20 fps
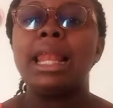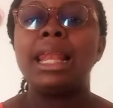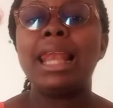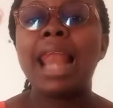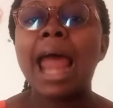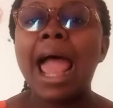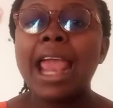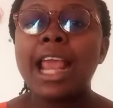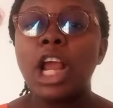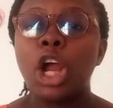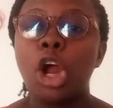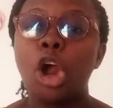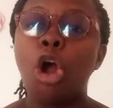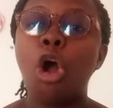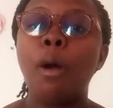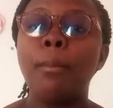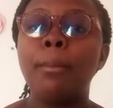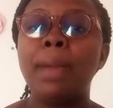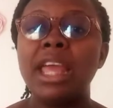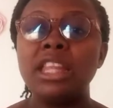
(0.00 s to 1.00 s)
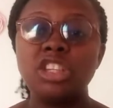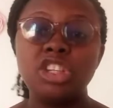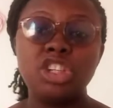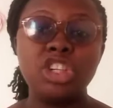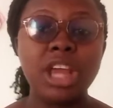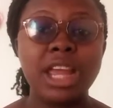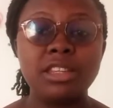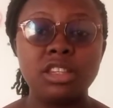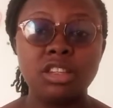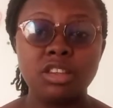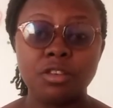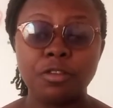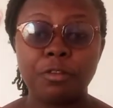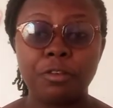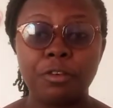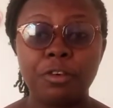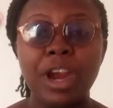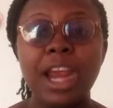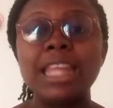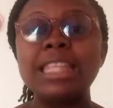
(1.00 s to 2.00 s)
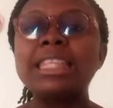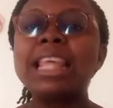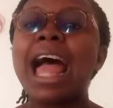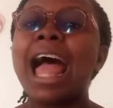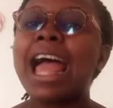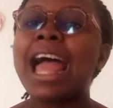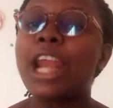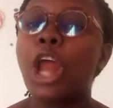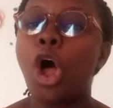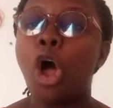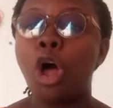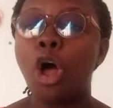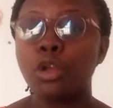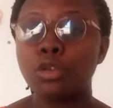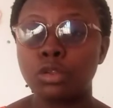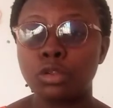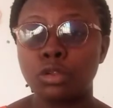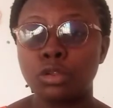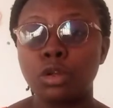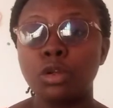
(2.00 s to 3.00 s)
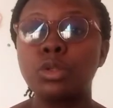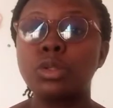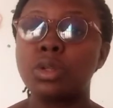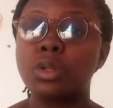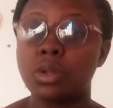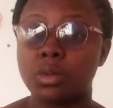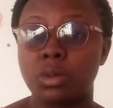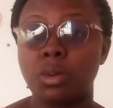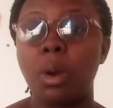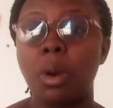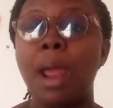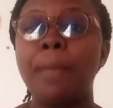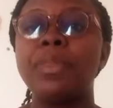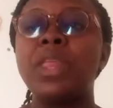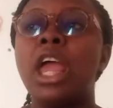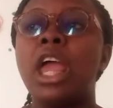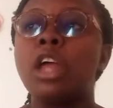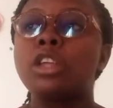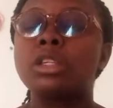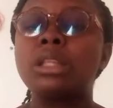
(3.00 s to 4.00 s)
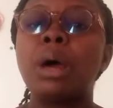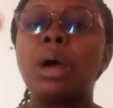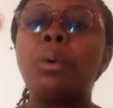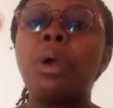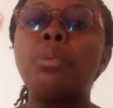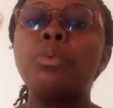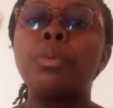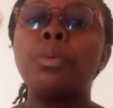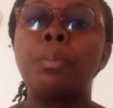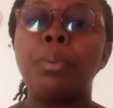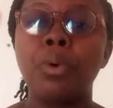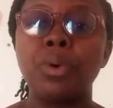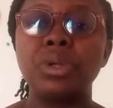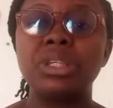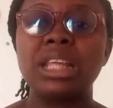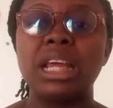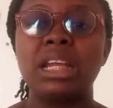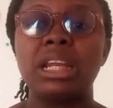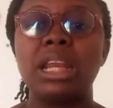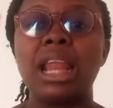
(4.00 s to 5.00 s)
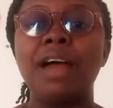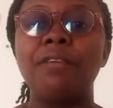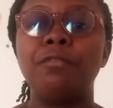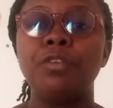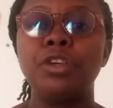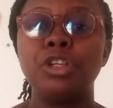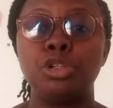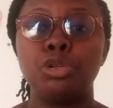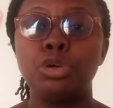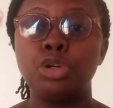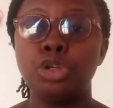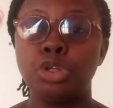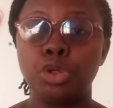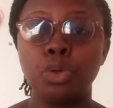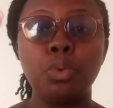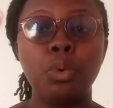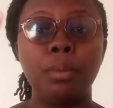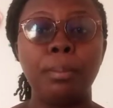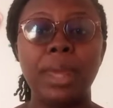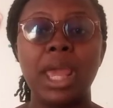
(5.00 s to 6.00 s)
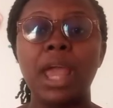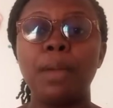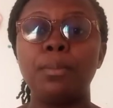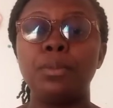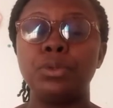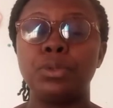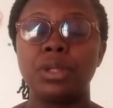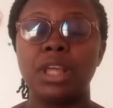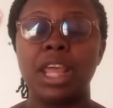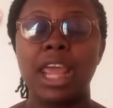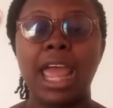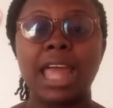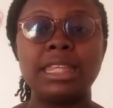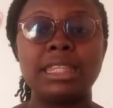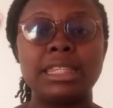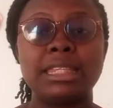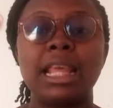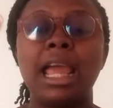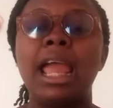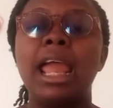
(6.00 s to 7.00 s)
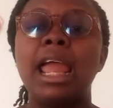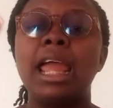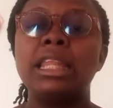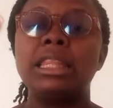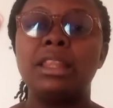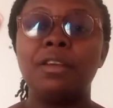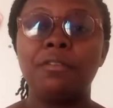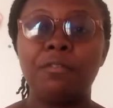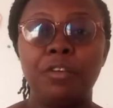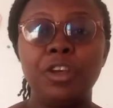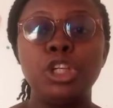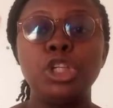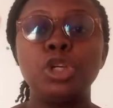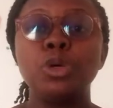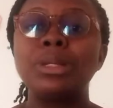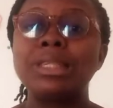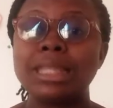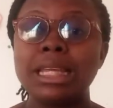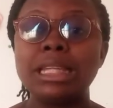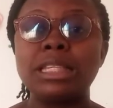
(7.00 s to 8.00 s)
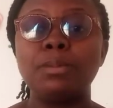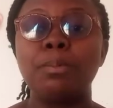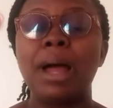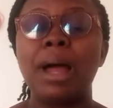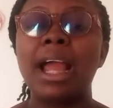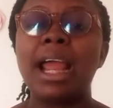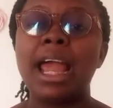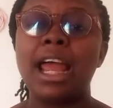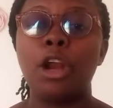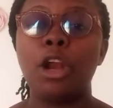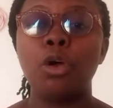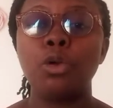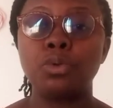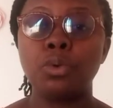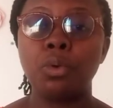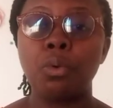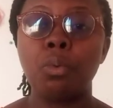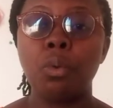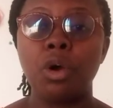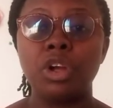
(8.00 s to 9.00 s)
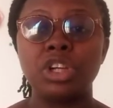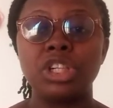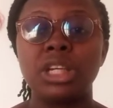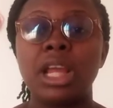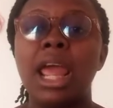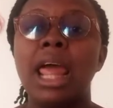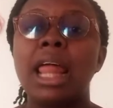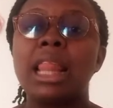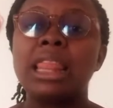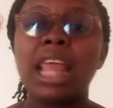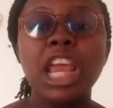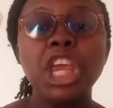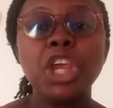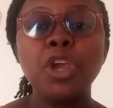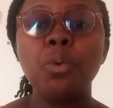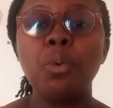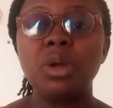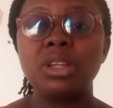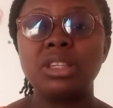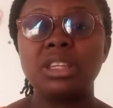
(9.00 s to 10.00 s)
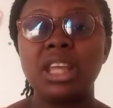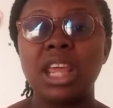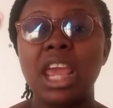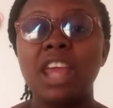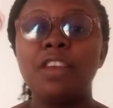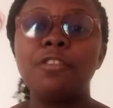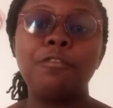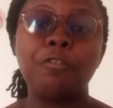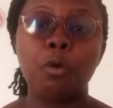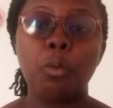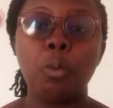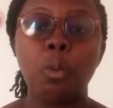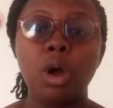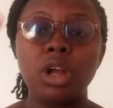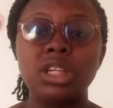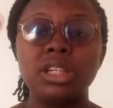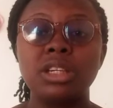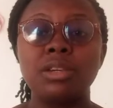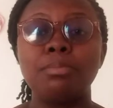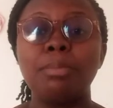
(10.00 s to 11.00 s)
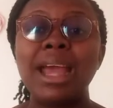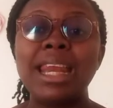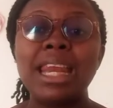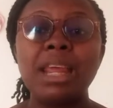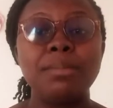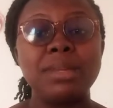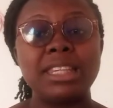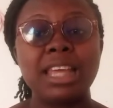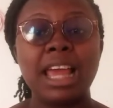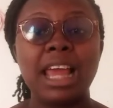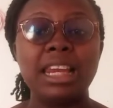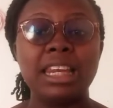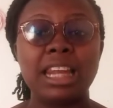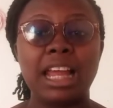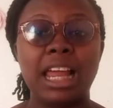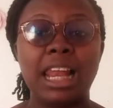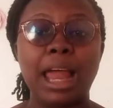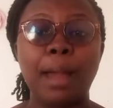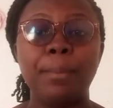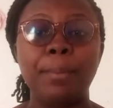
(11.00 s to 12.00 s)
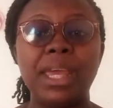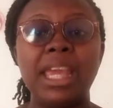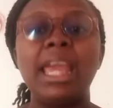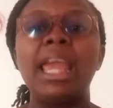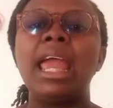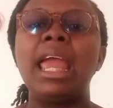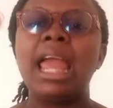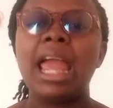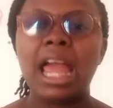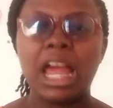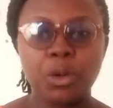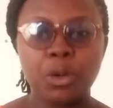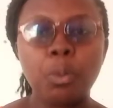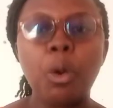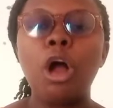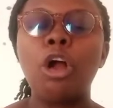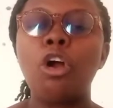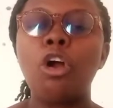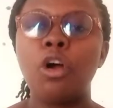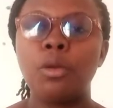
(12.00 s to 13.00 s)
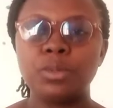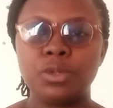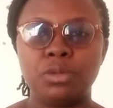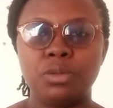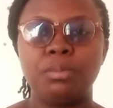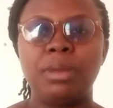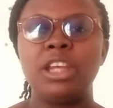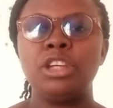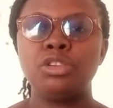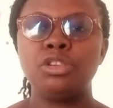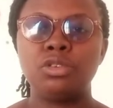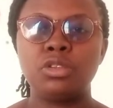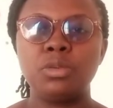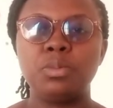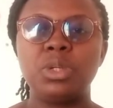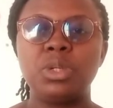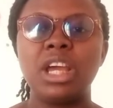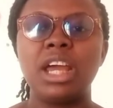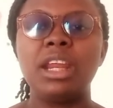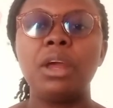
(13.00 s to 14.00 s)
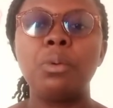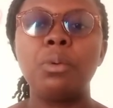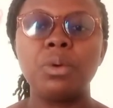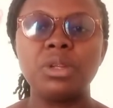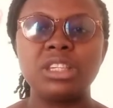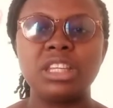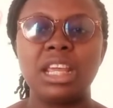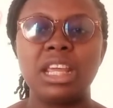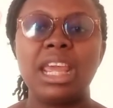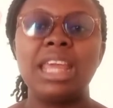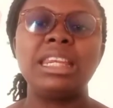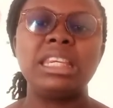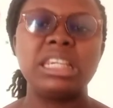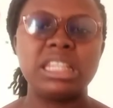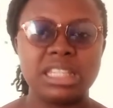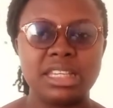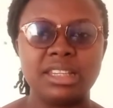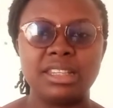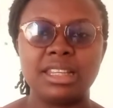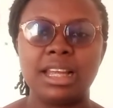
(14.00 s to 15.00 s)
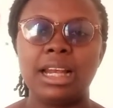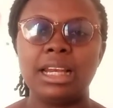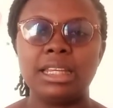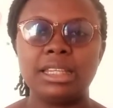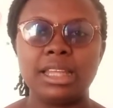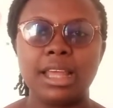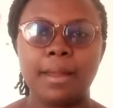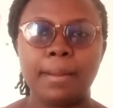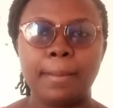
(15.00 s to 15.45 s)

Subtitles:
like, comment, share to your friends, and also subscribe, so that when we post another video, you will be able to get the video, sit back and also watch. Thank you once again for watching. My name is Elina Labi, and welcome to my YouTube channel once again. This is Talita.